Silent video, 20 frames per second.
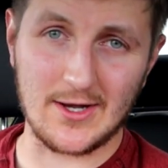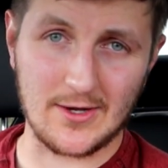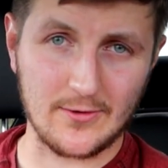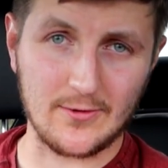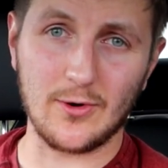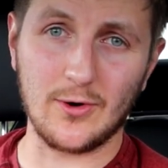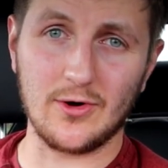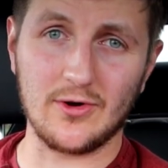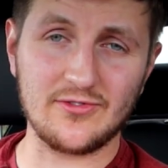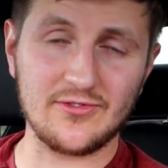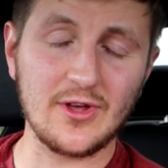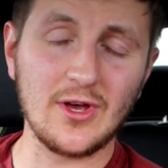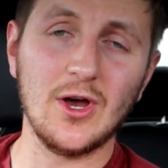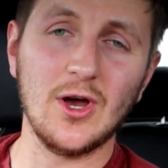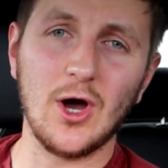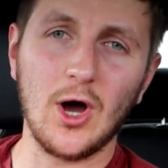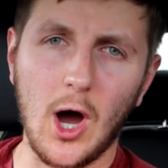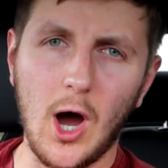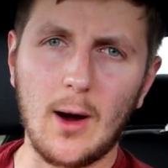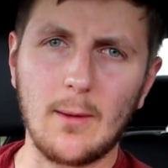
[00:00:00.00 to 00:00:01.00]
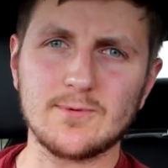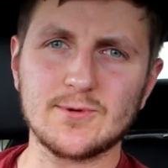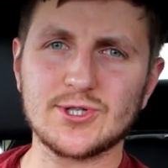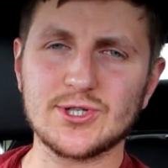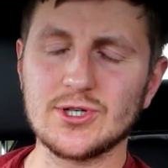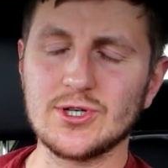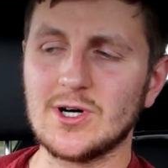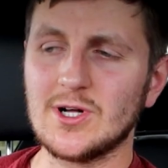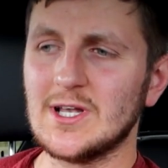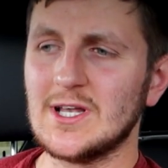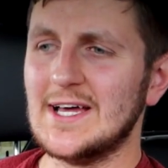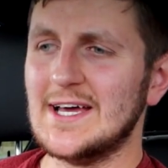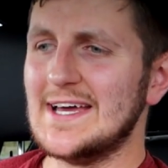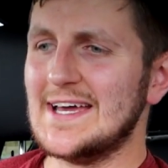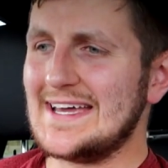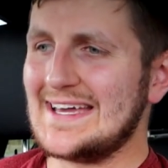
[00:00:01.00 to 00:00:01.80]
of course optional,